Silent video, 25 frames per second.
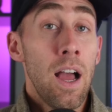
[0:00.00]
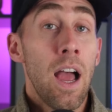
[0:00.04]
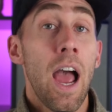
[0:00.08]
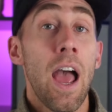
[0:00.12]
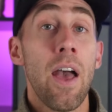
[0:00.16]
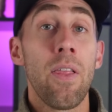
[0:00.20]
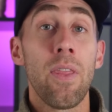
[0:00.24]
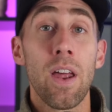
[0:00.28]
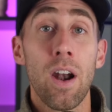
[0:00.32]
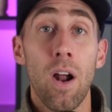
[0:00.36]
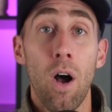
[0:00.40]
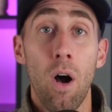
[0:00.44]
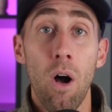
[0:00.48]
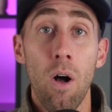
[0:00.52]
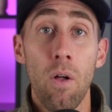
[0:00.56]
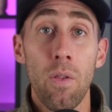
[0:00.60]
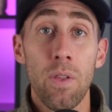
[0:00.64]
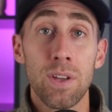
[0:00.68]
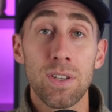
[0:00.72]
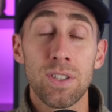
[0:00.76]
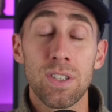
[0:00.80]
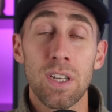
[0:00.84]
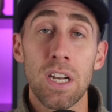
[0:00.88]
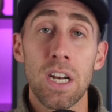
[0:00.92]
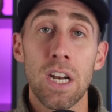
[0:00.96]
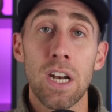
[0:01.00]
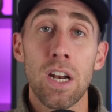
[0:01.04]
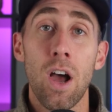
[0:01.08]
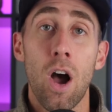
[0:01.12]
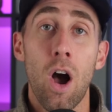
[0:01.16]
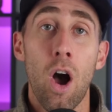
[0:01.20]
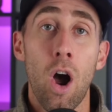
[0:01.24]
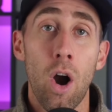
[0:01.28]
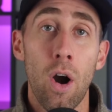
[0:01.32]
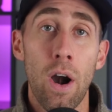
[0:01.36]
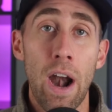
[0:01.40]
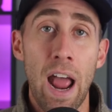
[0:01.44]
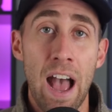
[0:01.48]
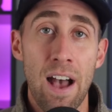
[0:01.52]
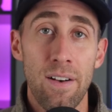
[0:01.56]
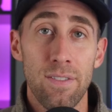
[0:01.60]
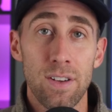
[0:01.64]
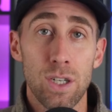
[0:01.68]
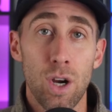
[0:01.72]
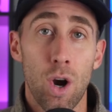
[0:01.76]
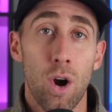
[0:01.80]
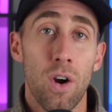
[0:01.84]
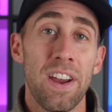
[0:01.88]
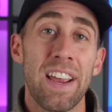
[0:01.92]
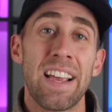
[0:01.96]
And then all of a sudden, our
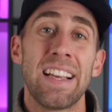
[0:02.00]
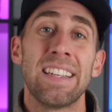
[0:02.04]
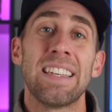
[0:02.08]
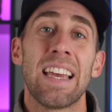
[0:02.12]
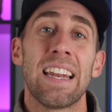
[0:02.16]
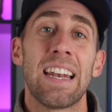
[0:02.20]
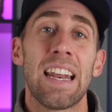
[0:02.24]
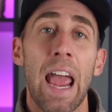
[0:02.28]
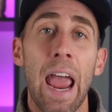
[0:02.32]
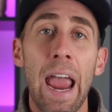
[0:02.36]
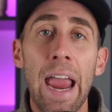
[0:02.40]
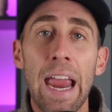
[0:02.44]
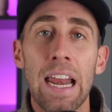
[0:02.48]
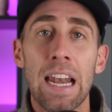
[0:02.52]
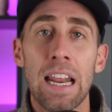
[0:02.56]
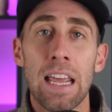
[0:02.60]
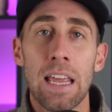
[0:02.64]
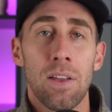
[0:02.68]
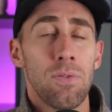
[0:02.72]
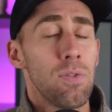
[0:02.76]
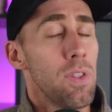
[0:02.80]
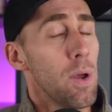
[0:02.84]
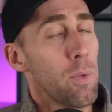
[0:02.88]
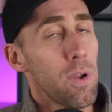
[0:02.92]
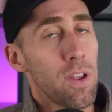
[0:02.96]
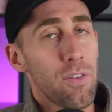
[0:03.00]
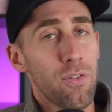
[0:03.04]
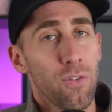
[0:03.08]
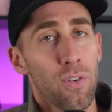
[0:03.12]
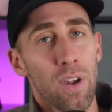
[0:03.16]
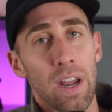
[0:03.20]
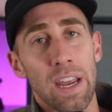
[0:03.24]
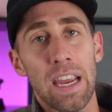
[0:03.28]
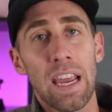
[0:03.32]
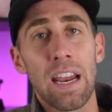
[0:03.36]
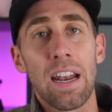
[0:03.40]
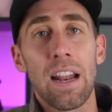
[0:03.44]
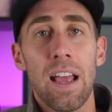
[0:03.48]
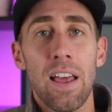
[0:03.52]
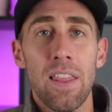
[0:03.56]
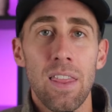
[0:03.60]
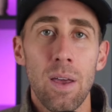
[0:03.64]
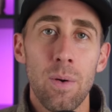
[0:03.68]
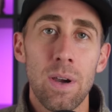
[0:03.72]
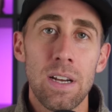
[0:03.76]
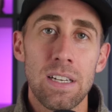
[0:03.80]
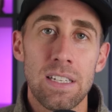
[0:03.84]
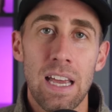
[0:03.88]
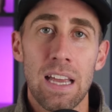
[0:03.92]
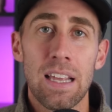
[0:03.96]
avatar is at eighty. Then we fling it, and
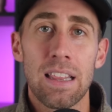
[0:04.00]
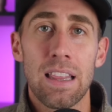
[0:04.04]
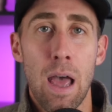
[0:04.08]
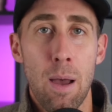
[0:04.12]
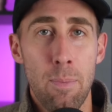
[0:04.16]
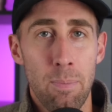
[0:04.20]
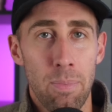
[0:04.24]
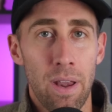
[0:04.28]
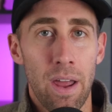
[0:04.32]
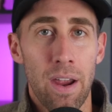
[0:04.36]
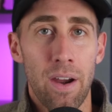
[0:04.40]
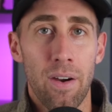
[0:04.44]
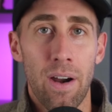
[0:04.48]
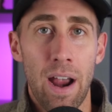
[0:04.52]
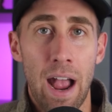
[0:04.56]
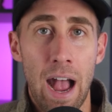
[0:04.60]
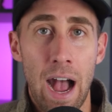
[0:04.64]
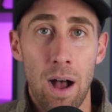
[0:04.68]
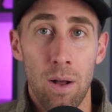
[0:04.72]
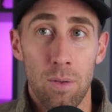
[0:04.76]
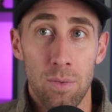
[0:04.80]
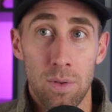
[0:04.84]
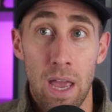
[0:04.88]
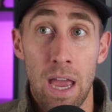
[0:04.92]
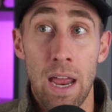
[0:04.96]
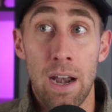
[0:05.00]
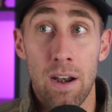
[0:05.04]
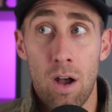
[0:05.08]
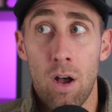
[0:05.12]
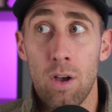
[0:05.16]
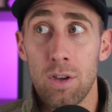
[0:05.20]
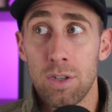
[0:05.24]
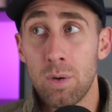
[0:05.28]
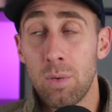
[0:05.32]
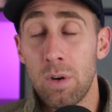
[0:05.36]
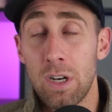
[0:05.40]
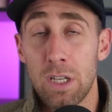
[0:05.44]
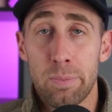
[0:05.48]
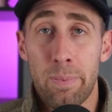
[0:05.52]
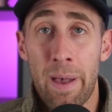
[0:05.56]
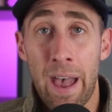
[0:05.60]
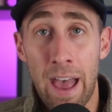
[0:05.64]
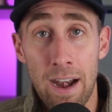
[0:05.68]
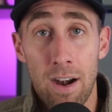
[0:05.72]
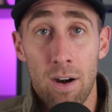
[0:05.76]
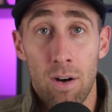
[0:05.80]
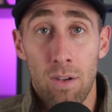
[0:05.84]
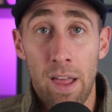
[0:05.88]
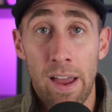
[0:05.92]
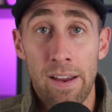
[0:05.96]
then we take that player out. And also, we just
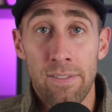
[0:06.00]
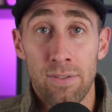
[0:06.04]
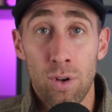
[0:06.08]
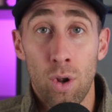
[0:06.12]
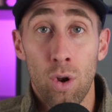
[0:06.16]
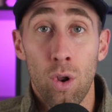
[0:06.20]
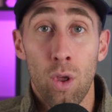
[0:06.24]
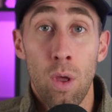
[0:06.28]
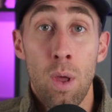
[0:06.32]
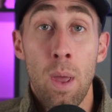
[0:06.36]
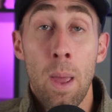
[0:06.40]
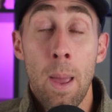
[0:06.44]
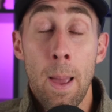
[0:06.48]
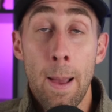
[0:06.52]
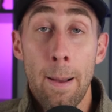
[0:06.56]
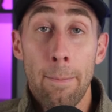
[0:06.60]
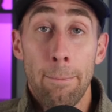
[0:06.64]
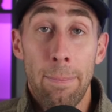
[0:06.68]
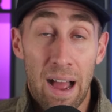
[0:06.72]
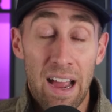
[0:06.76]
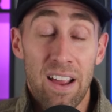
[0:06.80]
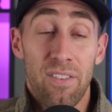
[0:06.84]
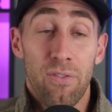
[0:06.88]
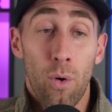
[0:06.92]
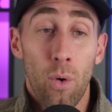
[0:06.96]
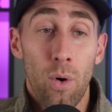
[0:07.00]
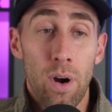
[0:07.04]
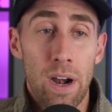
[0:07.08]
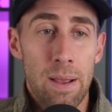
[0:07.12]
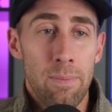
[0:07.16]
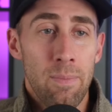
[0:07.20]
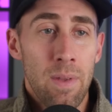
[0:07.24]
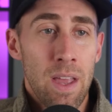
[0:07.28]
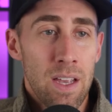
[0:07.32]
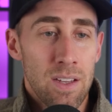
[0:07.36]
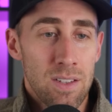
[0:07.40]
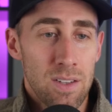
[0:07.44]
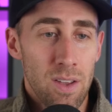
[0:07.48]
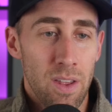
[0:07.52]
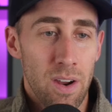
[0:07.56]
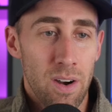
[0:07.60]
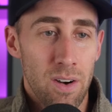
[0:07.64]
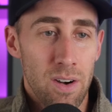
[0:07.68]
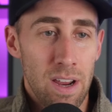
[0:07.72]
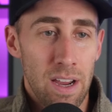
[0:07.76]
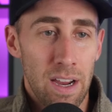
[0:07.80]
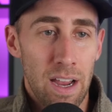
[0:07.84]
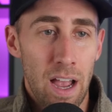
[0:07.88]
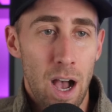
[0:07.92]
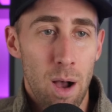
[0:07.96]
padded our life total by forty. So
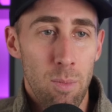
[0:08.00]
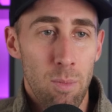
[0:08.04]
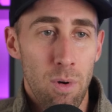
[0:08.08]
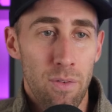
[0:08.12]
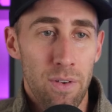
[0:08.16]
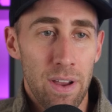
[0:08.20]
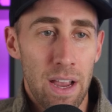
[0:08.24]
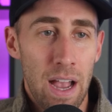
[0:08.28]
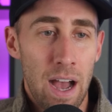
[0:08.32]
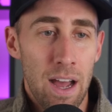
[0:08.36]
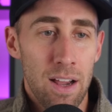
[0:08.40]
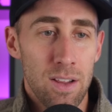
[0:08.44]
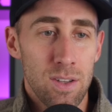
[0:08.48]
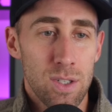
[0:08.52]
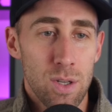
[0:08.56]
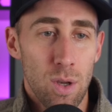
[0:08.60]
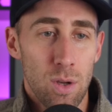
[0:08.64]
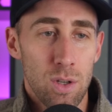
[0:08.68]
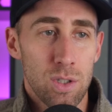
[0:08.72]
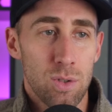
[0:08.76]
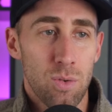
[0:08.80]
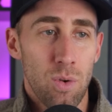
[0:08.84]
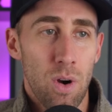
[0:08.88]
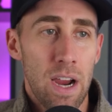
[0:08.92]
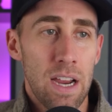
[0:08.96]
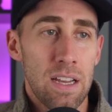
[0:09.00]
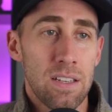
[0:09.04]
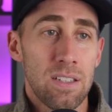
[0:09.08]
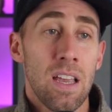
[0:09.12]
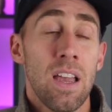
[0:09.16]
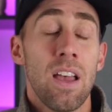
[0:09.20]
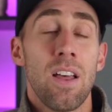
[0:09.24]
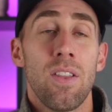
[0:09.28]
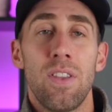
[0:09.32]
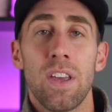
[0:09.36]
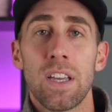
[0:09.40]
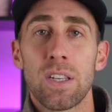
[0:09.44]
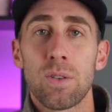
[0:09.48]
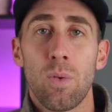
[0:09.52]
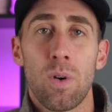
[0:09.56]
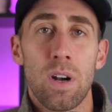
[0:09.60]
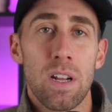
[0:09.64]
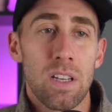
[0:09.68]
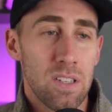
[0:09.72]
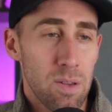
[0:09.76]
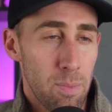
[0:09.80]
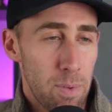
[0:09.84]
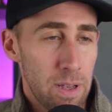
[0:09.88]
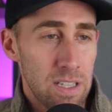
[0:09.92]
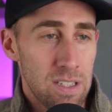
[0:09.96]
there you go. Moving on, Soul's Grace. This one
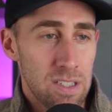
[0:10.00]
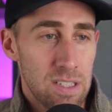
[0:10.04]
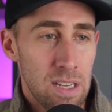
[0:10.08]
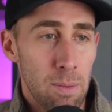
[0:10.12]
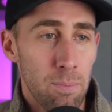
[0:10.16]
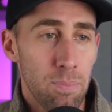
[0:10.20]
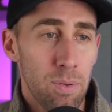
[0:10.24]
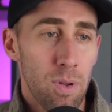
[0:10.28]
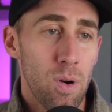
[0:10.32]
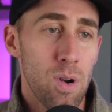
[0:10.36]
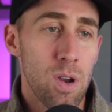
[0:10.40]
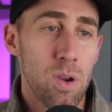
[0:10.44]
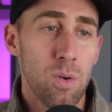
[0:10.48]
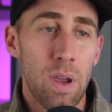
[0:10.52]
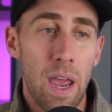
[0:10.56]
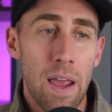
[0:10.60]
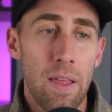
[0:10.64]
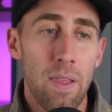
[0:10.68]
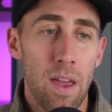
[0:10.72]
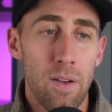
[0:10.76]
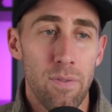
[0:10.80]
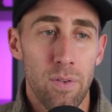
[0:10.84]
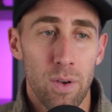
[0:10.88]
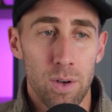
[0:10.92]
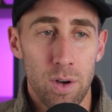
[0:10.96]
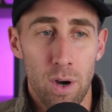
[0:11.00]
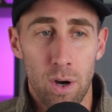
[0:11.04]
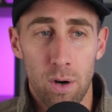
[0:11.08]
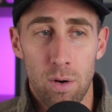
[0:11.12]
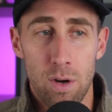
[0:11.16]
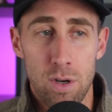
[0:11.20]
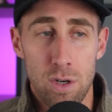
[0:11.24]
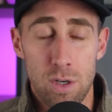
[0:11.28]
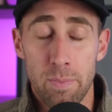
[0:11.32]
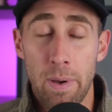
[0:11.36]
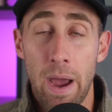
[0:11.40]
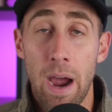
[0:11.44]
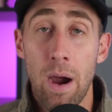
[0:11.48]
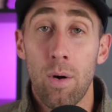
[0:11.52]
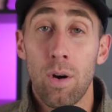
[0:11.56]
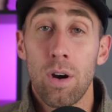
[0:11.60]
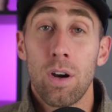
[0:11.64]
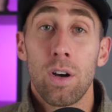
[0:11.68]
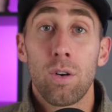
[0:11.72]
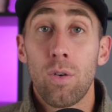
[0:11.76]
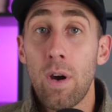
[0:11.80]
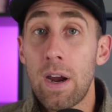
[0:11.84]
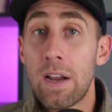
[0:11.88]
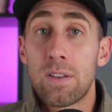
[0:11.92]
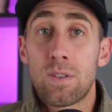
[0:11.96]
is a bit simpler. You gain life field, target creature's power.
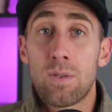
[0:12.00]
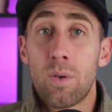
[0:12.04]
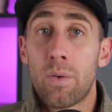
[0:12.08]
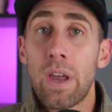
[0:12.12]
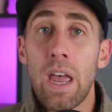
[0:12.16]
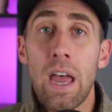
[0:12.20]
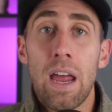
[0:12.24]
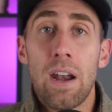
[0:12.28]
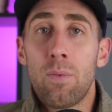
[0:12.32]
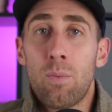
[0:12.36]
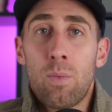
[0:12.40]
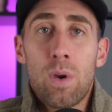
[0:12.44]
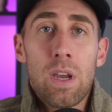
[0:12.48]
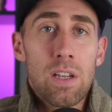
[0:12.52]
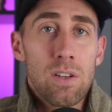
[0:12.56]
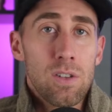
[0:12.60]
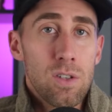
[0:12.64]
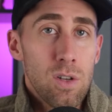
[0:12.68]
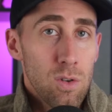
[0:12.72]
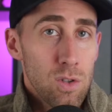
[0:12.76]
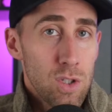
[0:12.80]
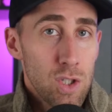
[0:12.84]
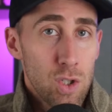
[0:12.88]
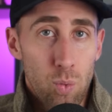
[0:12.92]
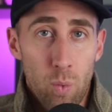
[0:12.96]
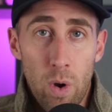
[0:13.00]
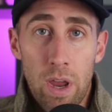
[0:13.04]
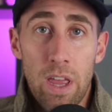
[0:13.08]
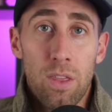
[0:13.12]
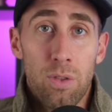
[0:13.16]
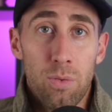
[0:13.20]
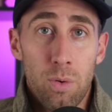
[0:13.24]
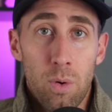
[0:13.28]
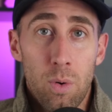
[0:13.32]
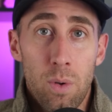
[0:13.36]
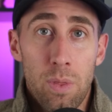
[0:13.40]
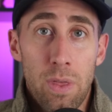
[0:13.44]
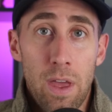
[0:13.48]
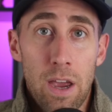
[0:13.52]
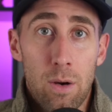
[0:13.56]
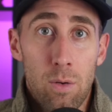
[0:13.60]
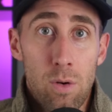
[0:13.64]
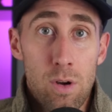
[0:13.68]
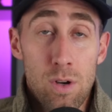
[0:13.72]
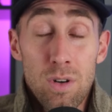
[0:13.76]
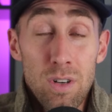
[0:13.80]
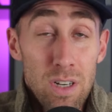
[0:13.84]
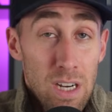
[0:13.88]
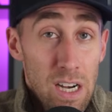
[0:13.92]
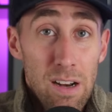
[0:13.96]
Great. So again, we can still swing through with that
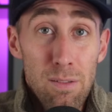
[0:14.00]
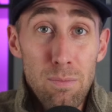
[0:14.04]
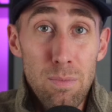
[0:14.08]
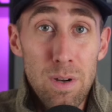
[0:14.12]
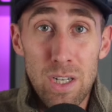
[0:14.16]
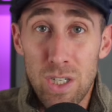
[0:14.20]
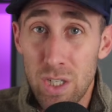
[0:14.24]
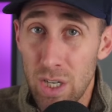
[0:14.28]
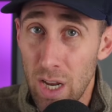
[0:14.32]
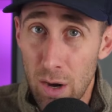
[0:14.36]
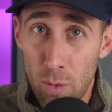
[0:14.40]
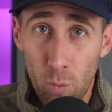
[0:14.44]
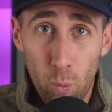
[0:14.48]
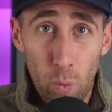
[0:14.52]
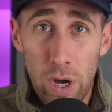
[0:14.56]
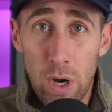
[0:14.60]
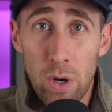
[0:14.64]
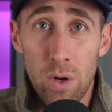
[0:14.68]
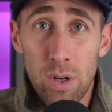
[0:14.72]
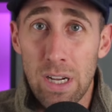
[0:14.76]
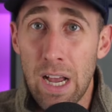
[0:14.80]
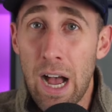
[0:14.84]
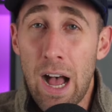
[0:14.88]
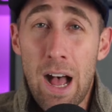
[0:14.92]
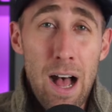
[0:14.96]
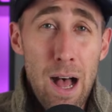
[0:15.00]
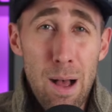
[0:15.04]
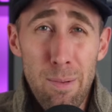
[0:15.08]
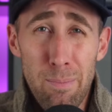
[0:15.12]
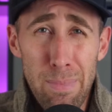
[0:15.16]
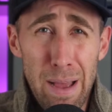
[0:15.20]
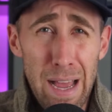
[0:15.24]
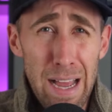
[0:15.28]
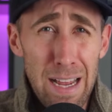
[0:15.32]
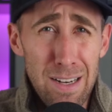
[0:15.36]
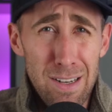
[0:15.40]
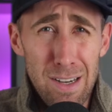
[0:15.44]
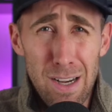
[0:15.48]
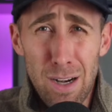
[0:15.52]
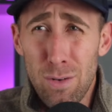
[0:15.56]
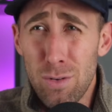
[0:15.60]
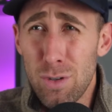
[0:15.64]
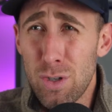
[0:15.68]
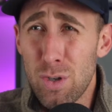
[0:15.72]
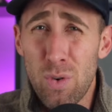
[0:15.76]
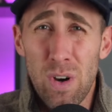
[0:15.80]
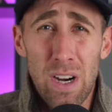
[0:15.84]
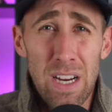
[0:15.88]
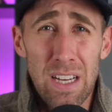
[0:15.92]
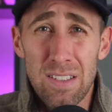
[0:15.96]
creature. It can even be just a weird combat, you know,
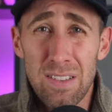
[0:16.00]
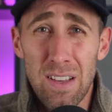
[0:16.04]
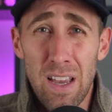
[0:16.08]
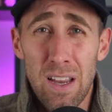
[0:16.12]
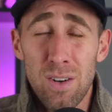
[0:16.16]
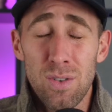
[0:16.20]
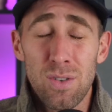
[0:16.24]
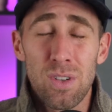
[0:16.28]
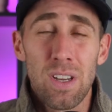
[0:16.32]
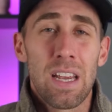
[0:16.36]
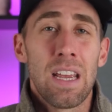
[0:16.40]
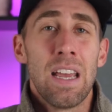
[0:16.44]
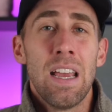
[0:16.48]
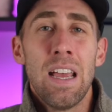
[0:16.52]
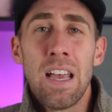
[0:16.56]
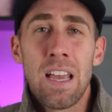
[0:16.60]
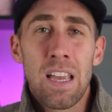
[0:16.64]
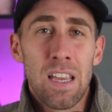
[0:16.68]
trick essentially.